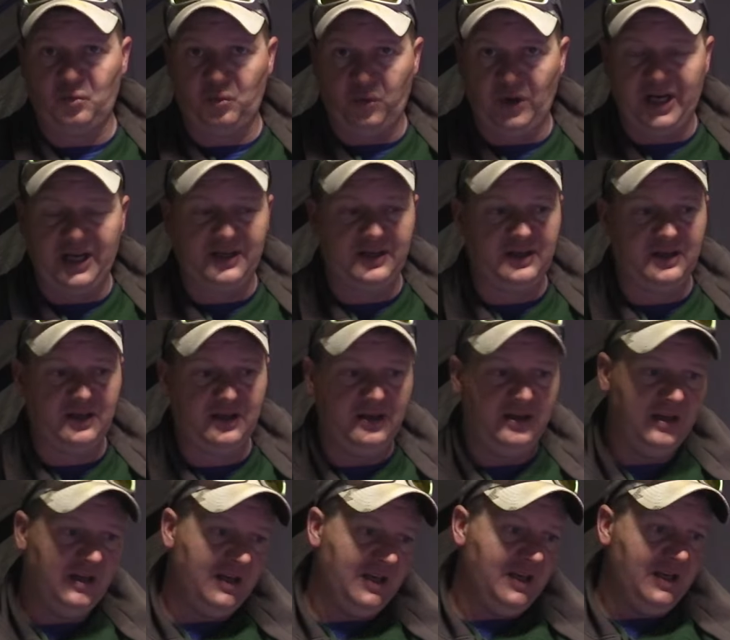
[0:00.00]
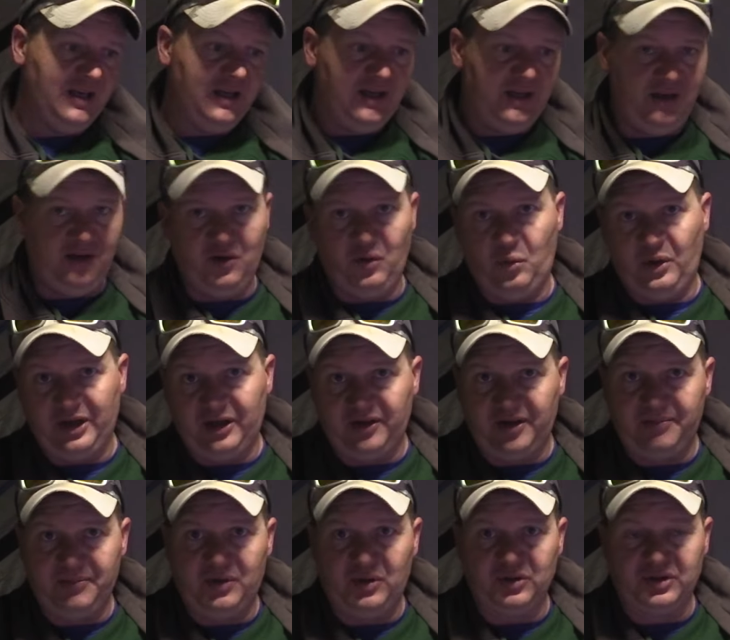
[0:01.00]
when, you know, when are
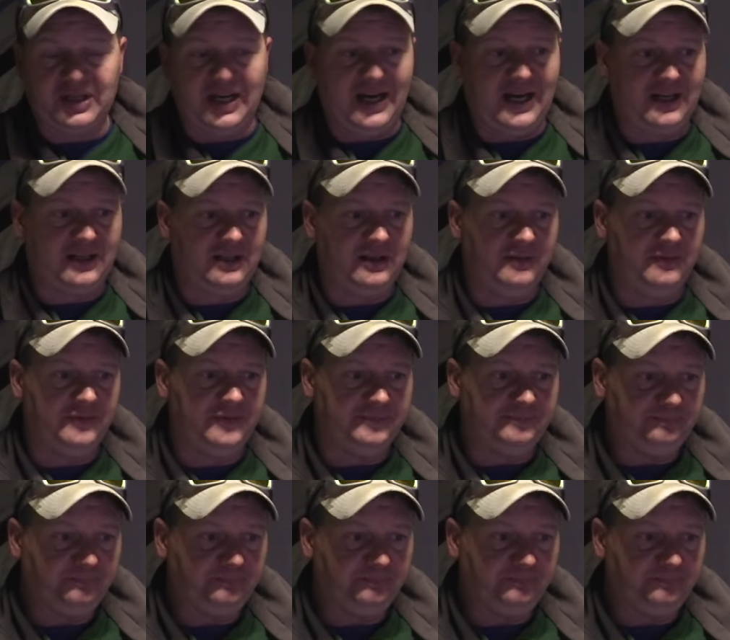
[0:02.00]
they most active.